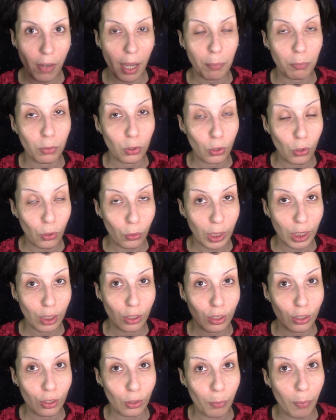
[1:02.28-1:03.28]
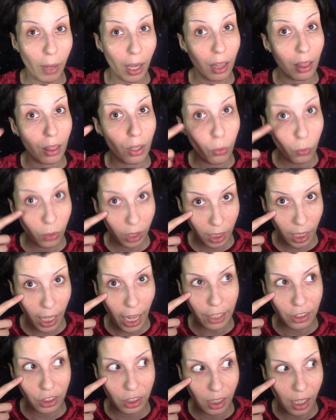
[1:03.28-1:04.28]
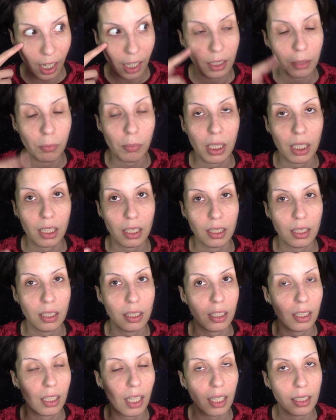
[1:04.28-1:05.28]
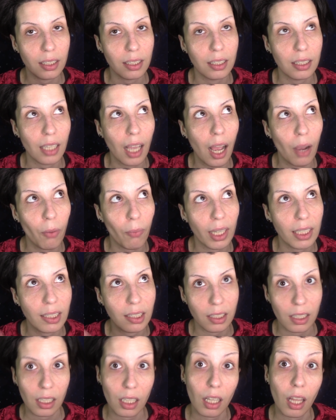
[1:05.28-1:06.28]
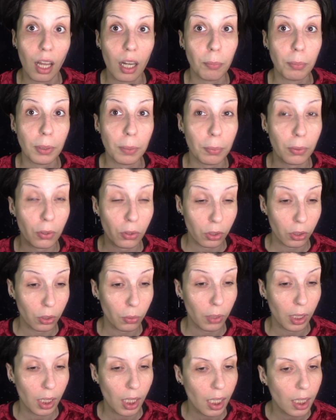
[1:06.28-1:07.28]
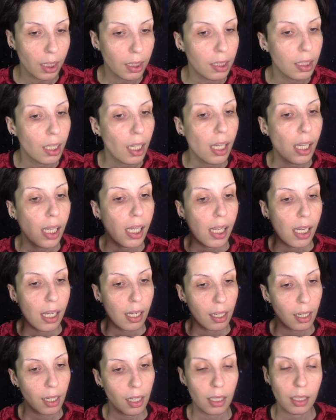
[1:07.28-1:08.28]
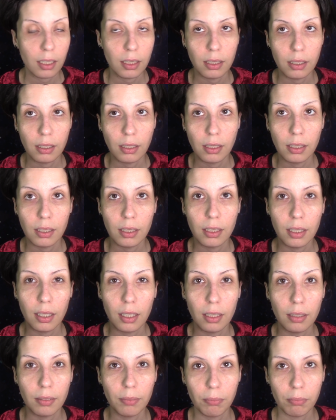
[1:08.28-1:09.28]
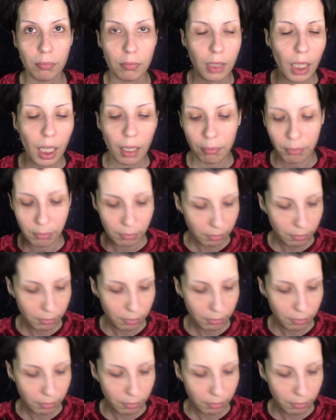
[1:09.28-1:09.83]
I'm going to do my lower lash line because that's how I see a lot of people doing it. And yeah.